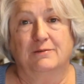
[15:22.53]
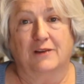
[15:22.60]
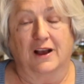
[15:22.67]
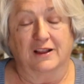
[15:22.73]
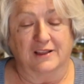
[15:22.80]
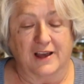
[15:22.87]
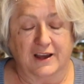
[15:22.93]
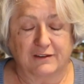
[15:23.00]

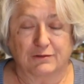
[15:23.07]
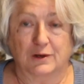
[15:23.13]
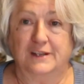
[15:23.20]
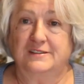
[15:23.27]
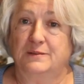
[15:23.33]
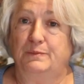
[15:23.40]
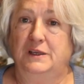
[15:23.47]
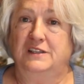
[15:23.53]
A lot of
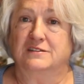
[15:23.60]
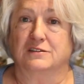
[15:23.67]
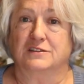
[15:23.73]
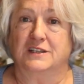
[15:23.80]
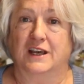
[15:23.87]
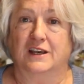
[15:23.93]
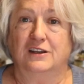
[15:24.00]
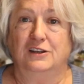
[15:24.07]
recipes will
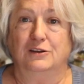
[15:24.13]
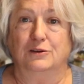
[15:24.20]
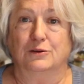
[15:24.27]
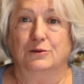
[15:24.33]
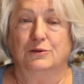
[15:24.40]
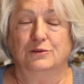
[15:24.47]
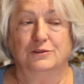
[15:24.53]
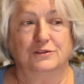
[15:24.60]
tell
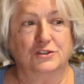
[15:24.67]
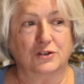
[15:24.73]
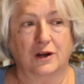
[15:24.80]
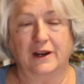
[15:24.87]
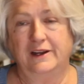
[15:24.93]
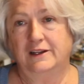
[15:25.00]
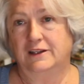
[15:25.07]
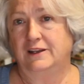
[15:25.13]
you
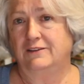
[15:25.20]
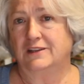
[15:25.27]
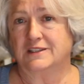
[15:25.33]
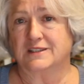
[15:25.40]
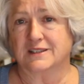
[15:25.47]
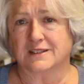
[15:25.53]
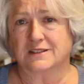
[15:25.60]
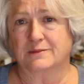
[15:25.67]
try and leave it
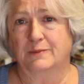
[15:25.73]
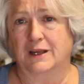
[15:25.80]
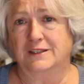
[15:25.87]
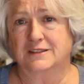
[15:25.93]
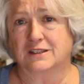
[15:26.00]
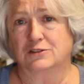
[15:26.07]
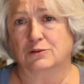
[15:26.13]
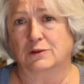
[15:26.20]
six
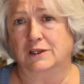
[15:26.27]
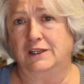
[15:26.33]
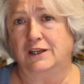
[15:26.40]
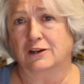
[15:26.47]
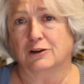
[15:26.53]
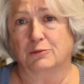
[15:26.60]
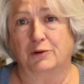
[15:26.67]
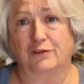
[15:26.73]
months to a
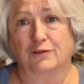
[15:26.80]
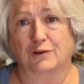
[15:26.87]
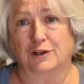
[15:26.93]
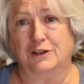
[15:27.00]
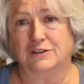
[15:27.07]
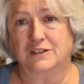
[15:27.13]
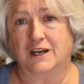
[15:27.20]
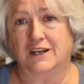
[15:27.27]
year before
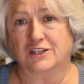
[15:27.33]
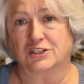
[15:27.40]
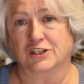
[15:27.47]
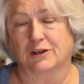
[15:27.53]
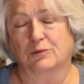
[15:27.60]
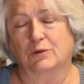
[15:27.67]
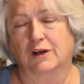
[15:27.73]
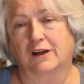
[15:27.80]
you touch
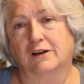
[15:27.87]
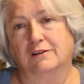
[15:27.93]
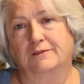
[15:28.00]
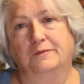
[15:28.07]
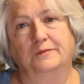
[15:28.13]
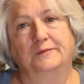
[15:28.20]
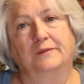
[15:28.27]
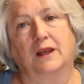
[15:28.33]
it. Well,
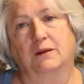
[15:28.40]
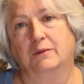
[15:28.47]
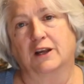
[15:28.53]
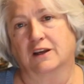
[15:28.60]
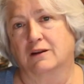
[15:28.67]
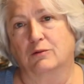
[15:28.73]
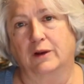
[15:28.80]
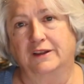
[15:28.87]
I'm
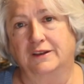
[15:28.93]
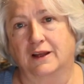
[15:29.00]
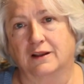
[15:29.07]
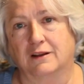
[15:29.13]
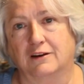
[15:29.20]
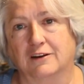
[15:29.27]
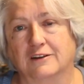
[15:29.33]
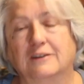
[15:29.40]
not going to wait
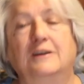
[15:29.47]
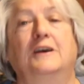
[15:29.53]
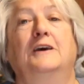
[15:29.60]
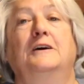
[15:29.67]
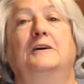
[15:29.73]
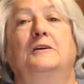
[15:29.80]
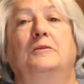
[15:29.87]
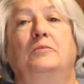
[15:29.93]
that long.
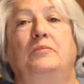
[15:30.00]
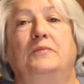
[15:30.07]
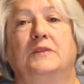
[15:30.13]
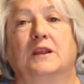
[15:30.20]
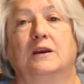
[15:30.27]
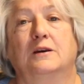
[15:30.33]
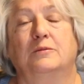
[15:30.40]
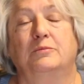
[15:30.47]

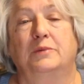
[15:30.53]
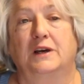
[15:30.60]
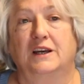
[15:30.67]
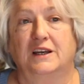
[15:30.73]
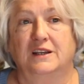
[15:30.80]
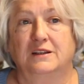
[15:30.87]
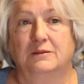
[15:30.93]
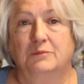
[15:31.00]

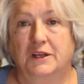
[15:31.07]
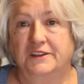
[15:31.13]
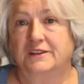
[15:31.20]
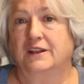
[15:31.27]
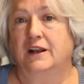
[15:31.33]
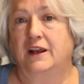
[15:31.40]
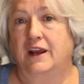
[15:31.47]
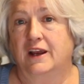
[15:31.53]
But a month
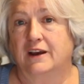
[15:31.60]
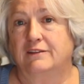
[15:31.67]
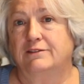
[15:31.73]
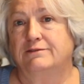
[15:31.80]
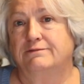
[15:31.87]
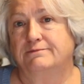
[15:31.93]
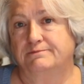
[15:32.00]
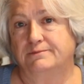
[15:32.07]
and a
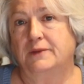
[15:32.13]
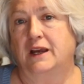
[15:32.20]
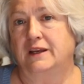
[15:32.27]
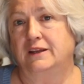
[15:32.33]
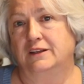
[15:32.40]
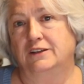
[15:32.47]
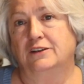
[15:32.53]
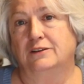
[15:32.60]
half, I
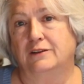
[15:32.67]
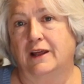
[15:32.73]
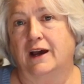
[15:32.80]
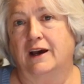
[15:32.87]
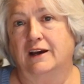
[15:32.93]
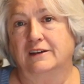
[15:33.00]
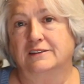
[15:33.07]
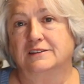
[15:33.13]
can do
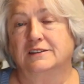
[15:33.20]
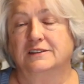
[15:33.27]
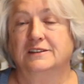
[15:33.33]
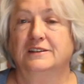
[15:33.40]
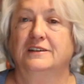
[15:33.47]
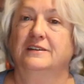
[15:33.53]
that.